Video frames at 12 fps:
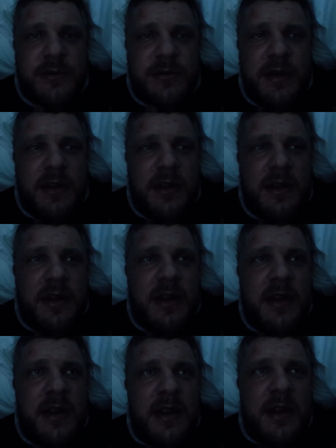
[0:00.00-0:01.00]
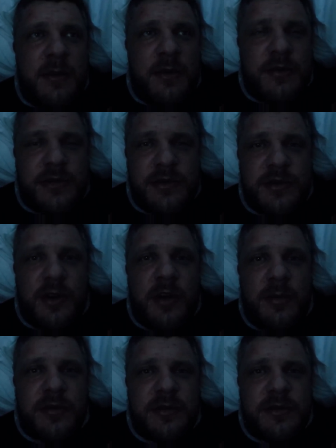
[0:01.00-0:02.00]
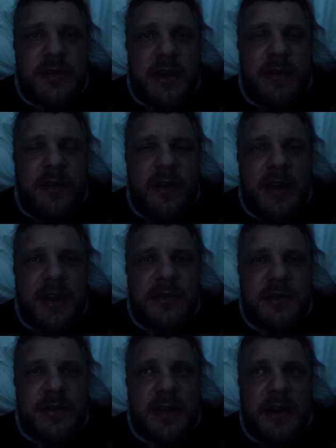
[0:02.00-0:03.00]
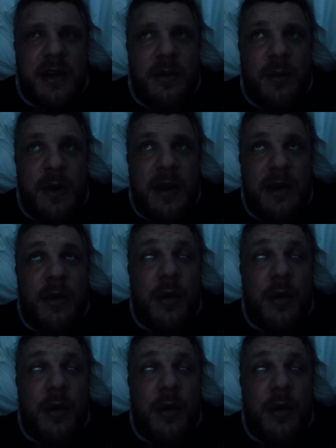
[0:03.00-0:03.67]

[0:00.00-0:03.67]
It was one of the most enjoyable shows I've ever done, so I can't wait.